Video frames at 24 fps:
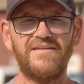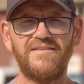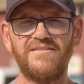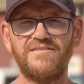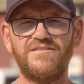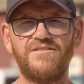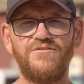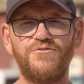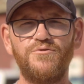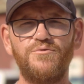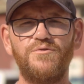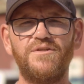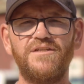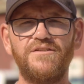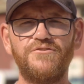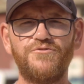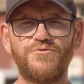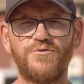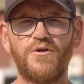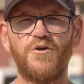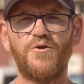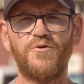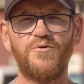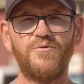is doing
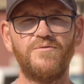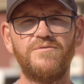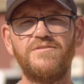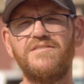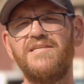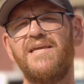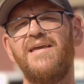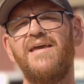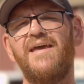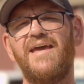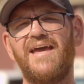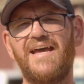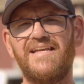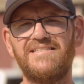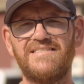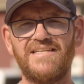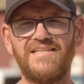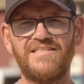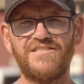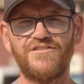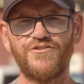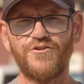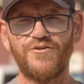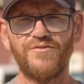drones as
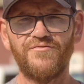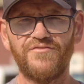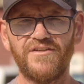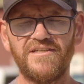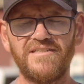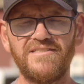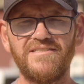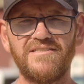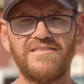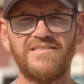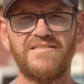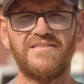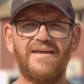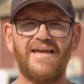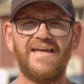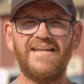a service.